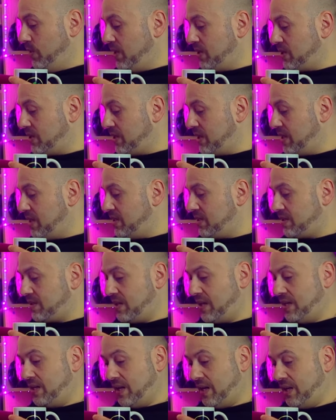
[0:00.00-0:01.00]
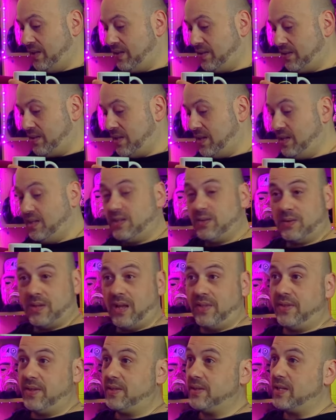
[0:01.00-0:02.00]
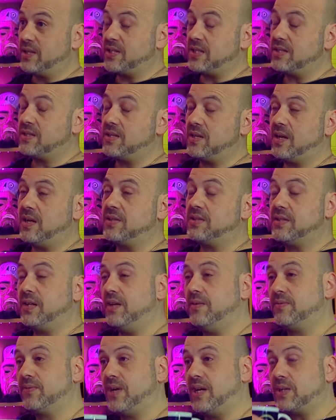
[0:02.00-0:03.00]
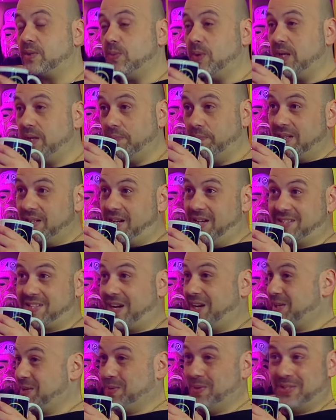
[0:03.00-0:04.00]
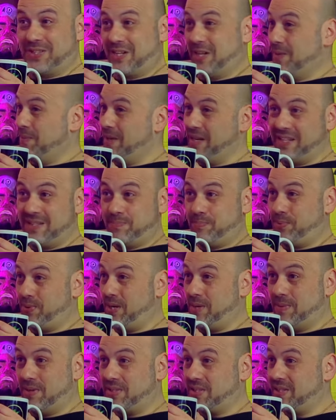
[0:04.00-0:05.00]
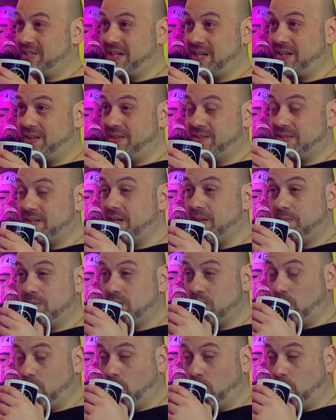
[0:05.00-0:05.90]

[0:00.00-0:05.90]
which case then I think I think that's us done for Act One because Act One's going to be pretty much exactly the same, isn't